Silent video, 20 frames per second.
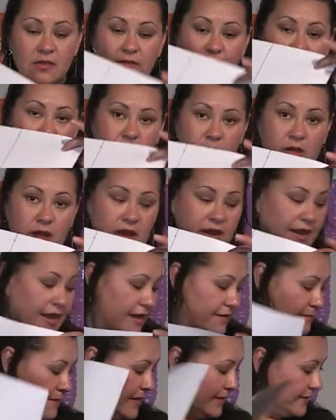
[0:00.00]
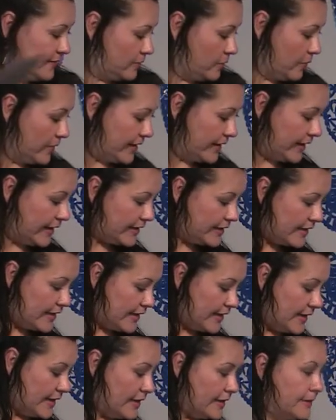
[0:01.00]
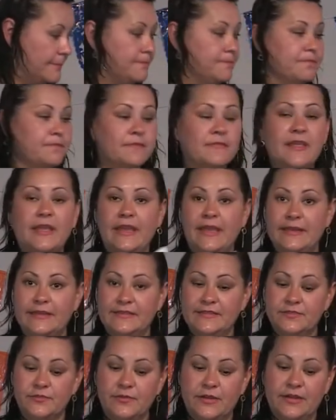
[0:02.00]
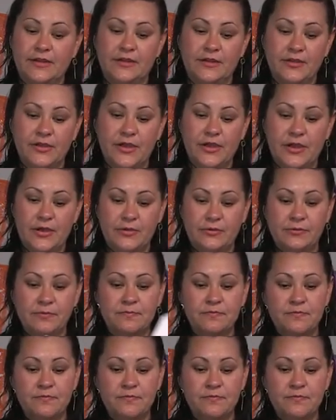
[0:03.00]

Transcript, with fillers: So I have my square in here. It is ready to go.